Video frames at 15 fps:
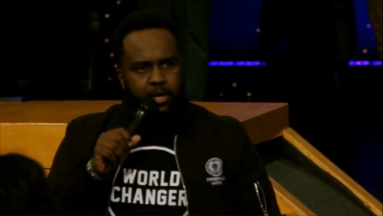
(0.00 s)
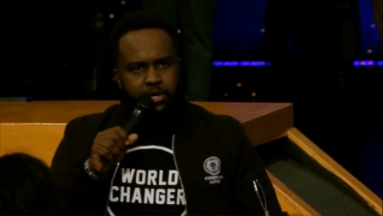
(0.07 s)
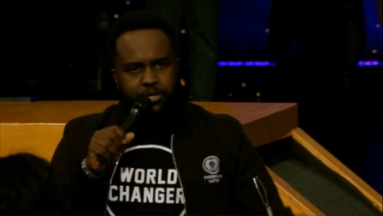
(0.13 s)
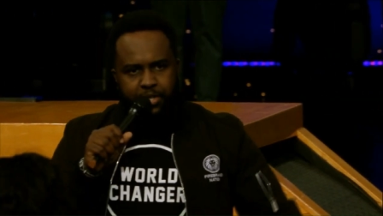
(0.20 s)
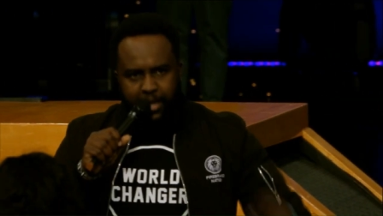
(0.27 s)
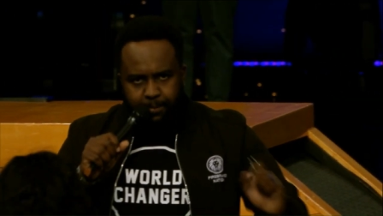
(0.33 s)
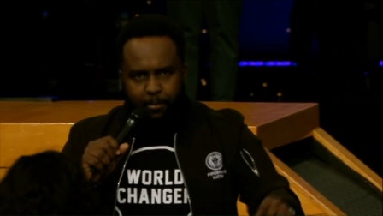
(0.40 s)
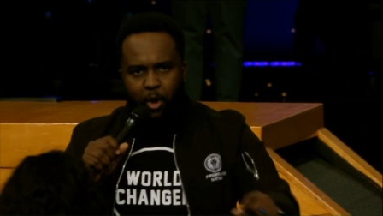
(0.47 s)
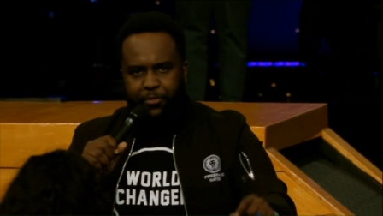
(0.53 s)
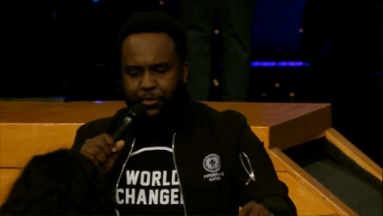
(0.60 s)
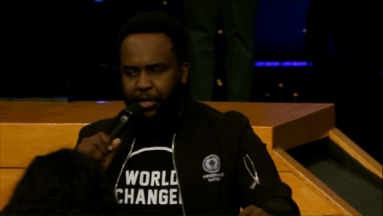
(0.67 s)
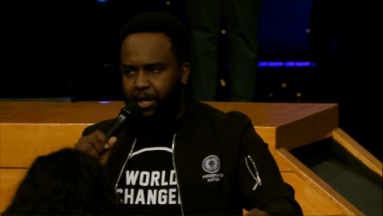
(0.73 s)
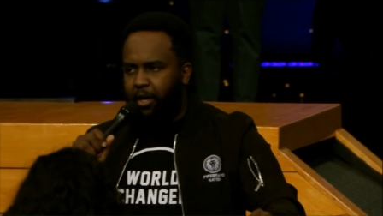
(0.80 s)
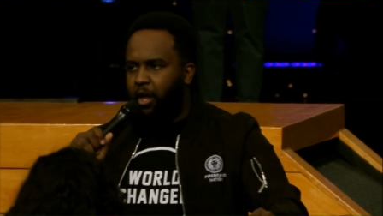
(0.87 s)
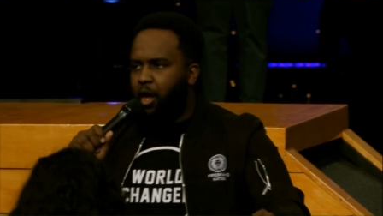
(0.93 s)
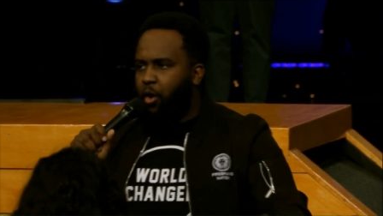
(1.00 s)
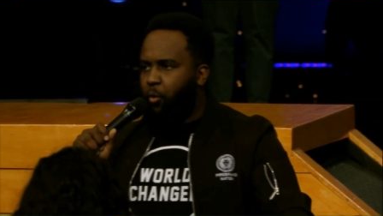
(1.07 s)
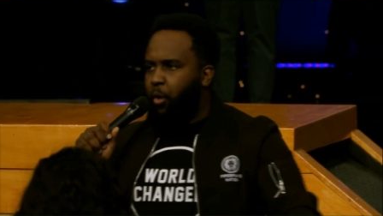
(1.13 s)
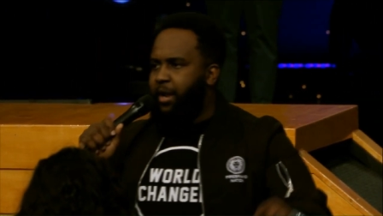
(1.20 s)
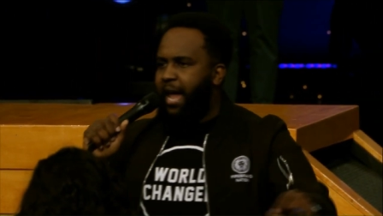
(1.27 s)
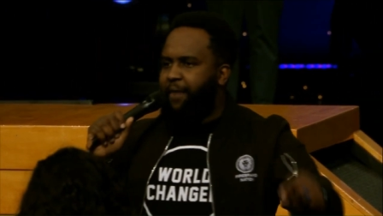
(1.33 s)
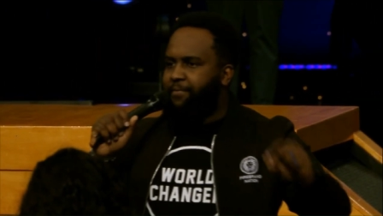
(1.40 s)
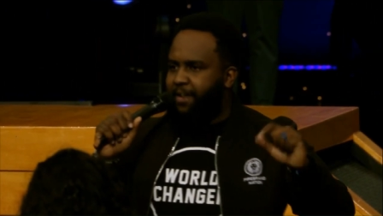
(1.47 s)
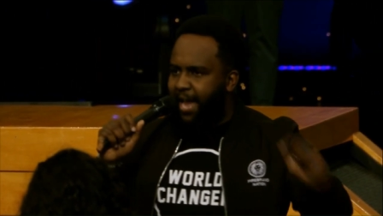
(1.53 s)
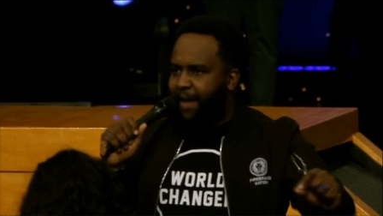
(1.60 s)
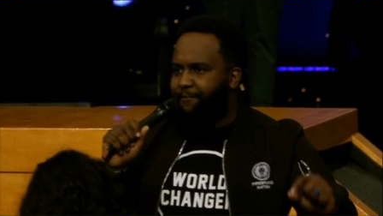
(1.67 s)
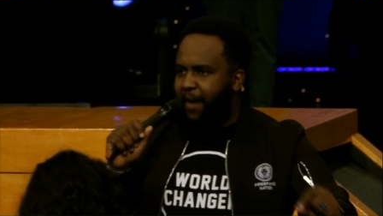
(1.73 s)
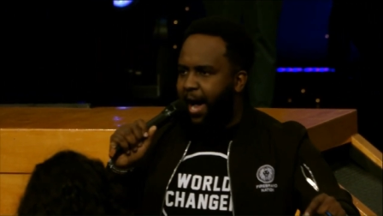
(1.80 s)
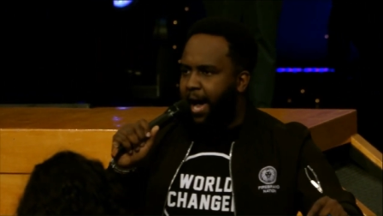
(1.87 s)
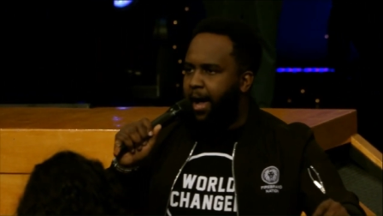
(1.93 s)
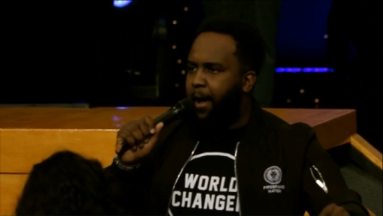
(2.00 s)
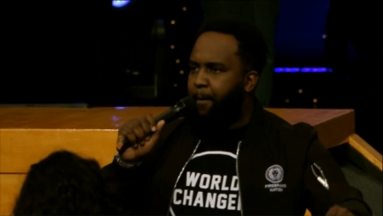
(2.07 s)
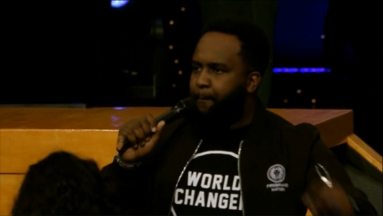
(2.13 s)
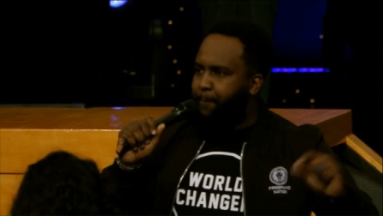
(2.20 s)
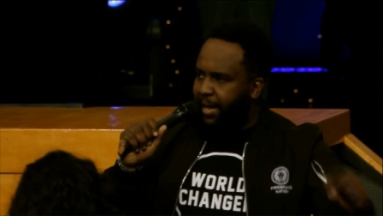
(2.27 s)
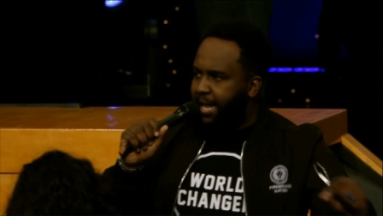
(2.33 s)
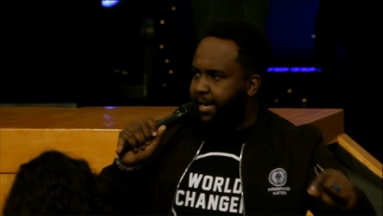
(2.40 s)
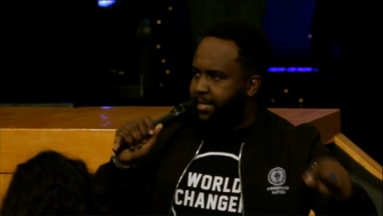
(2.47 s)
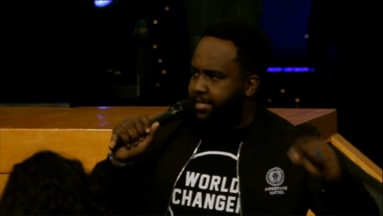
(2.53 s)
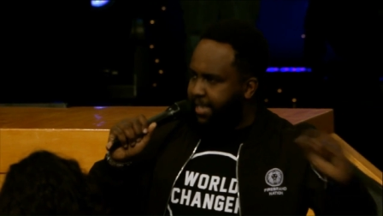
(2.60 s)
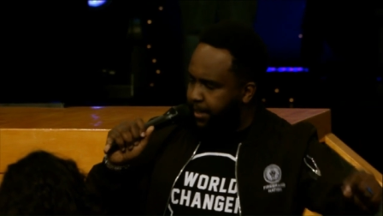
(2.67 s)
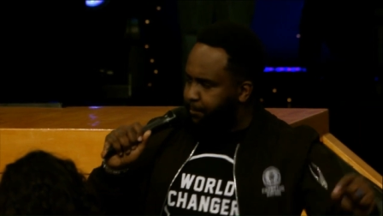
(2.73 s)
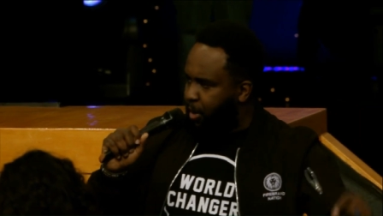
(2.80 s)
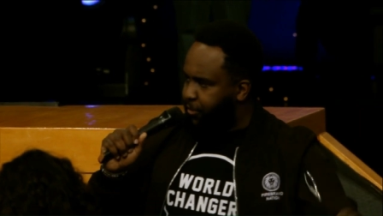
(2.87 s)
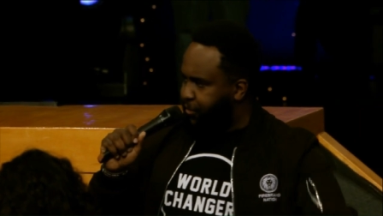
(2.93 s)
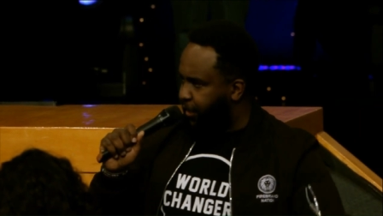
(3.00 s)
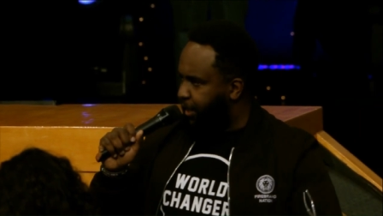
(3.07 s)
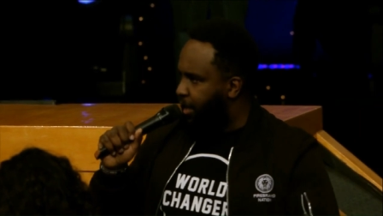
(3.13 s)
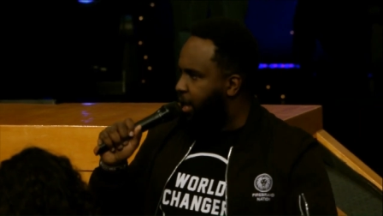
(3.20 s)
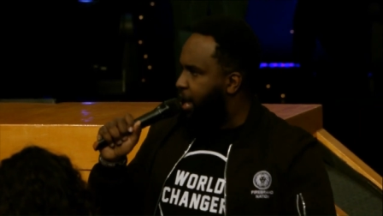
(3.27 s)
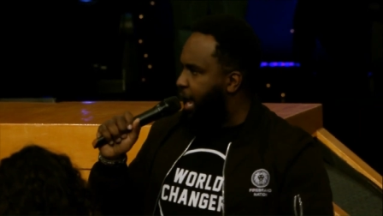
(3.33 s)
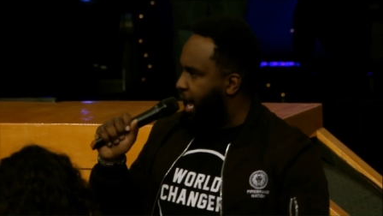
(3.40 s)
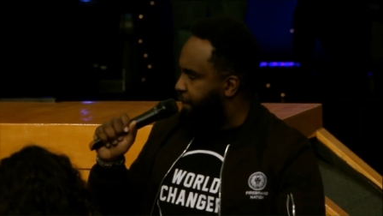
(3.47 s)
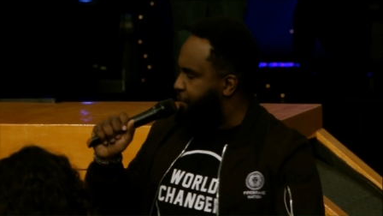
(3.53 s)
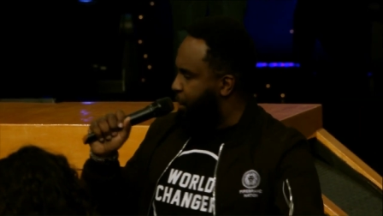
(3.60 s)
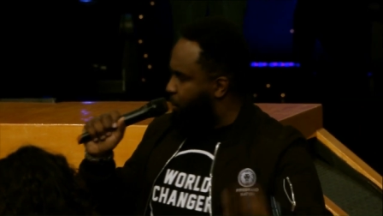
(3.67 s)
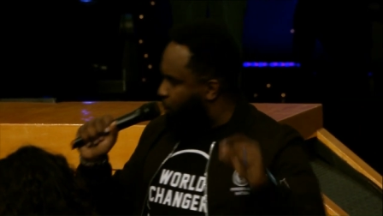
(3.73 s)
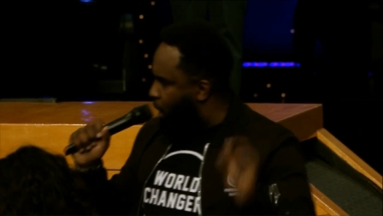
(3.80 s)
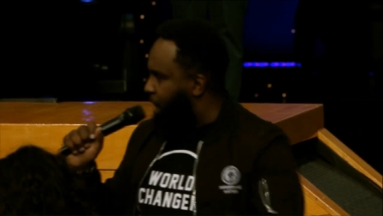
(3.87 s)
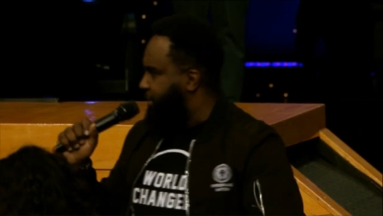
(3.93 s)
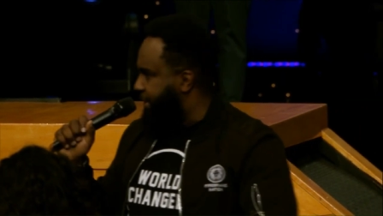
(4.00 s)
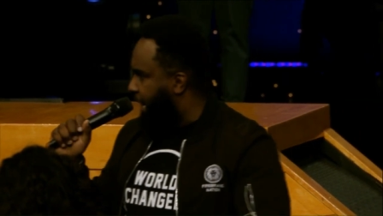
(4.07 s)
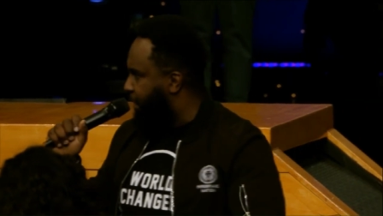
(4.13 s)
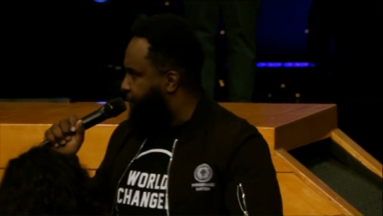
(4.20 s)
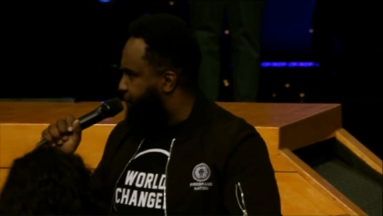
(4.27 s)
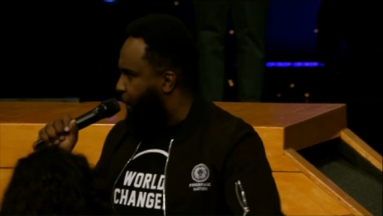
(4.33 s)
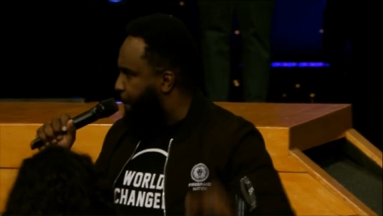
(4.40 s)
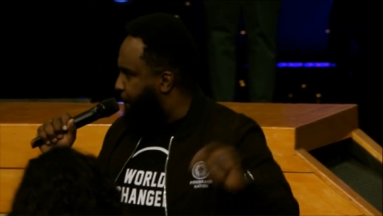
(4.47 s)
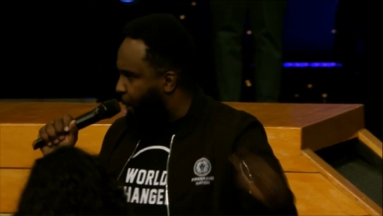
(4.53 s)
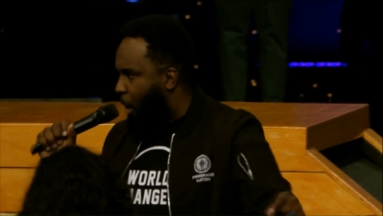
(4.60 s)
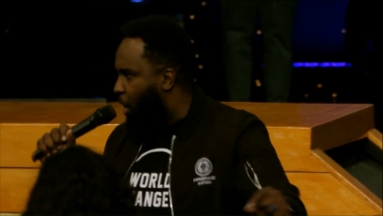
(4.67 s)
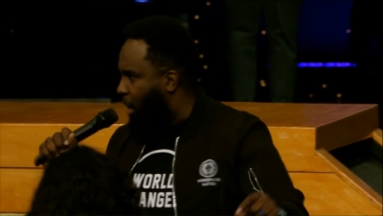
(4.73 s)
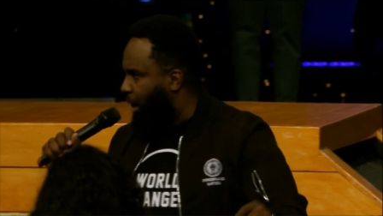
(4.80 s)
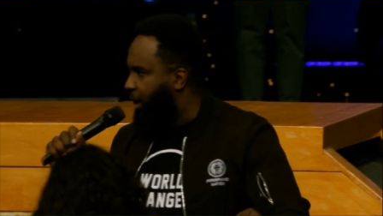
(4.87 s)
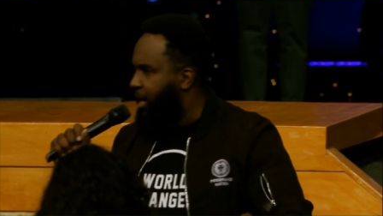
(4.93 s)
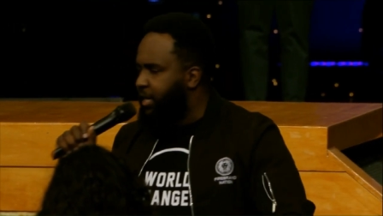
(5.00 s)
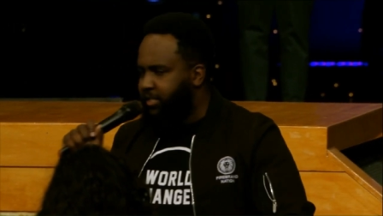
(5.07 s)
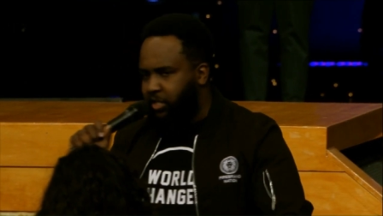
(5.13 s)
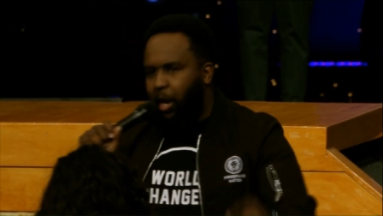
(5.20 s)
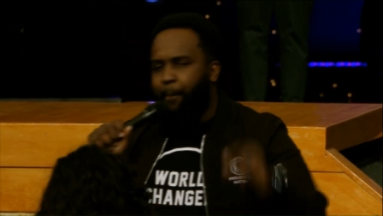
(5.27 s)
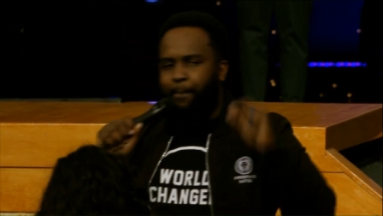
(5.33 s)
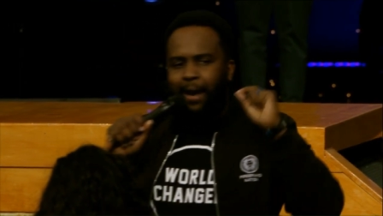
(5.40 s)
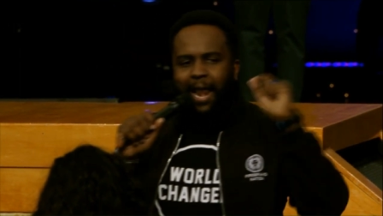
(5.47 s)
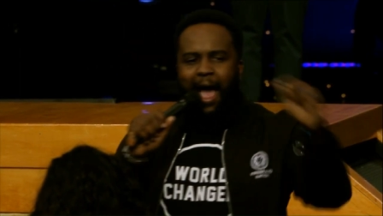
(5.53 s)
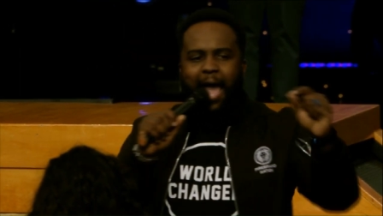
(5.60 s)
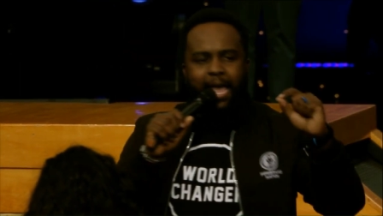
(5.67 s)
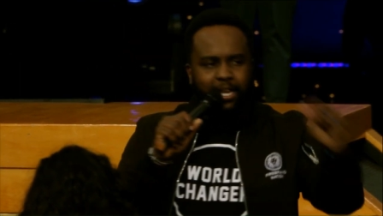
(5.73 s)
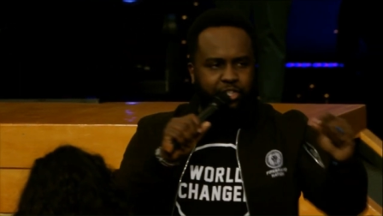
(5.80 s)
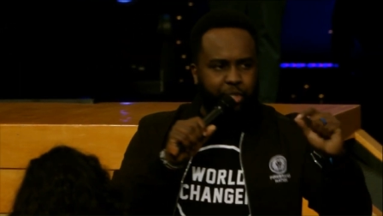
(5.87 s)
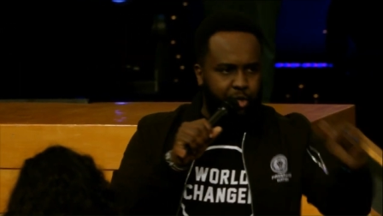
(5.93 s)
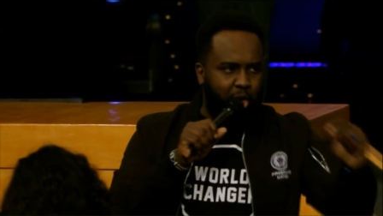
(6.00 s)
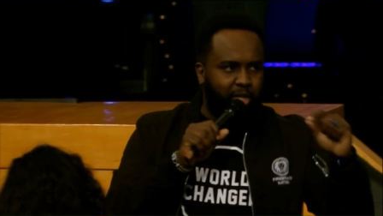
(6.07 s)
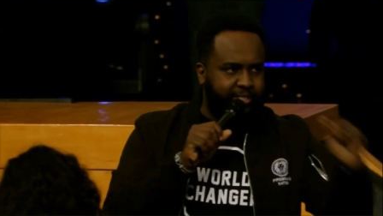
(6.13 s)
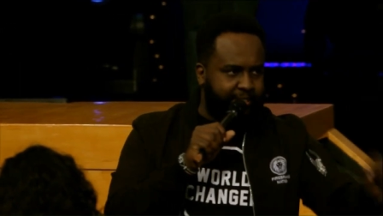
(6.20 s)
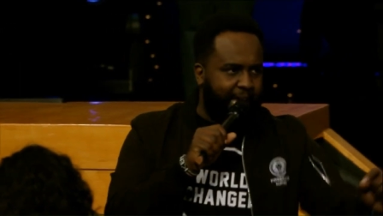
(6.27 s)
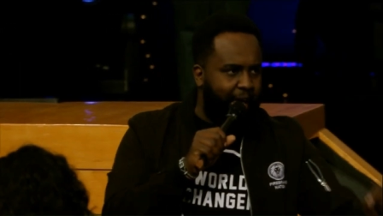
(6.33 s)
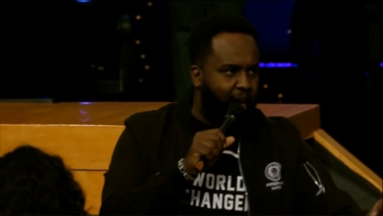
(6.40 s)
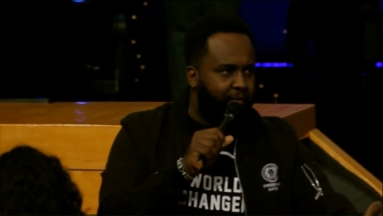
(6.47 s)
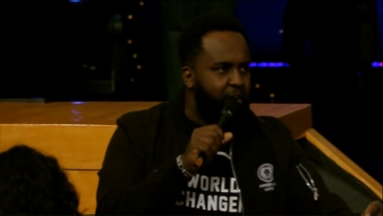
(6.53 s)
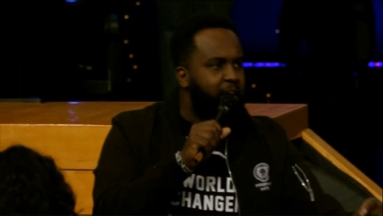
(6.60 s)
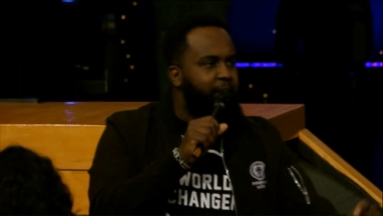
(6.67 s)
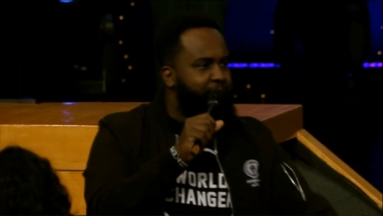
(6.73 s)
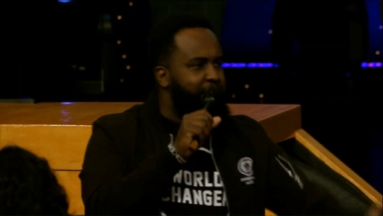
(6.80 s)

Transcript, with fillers: Timothy would have never been Timothy if it wasn't for Paul. Stop lying to yourself.